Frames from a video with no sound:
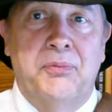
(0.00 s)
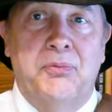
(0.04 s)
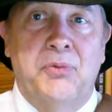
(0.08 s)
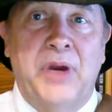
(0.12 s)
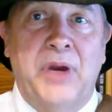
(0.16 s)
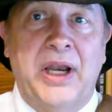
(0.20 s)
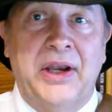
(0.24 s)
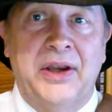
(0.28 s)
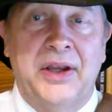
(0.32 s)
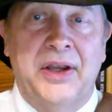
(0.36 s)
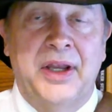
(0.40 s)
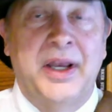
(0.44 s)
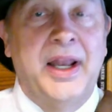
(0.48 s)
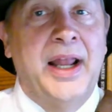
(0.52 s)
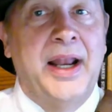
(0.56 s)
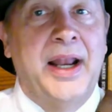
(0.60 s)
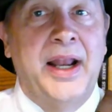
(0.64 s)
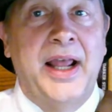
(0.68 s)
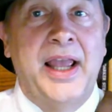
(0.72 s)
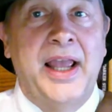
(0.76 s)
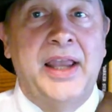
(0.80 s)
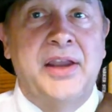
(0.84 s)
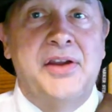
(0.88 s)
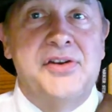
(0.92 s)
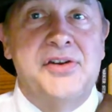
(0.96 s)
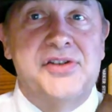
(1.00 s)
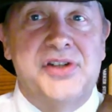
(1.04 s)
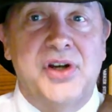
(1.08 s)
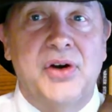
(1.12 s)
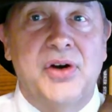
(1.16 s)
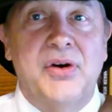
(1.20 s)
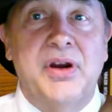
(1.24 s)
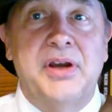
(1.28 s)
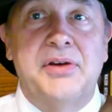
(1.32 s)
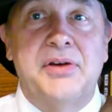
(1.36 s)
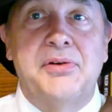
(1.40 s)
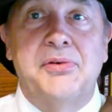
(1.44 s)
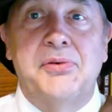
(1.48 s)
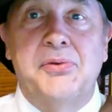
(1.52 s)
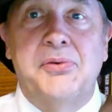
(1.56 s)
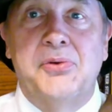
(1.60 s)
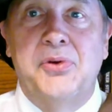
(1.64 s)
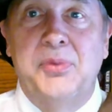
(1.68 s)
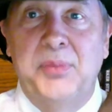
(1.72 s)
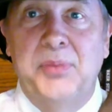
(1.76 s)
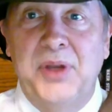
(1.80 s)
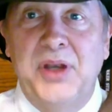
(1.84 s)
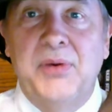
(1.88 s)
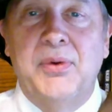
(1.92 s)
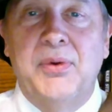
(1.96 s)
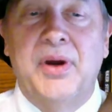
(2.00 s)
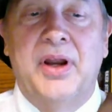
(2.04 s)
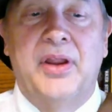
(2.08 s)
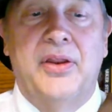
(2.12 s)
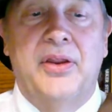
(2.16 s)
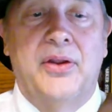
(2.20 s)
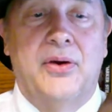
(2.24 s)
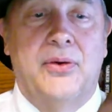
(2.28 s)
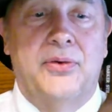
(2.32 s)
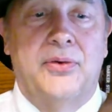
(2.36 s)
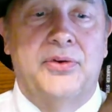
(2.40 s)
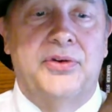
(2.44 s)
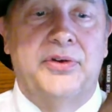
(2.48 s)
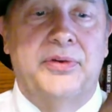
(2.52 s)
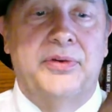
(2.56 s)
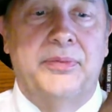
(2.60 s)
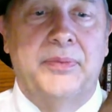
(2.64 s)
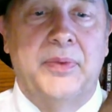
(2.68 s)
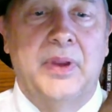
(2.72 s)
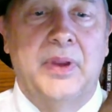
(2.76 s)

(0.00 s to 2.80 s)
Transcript: written, and I consider it to be one of those.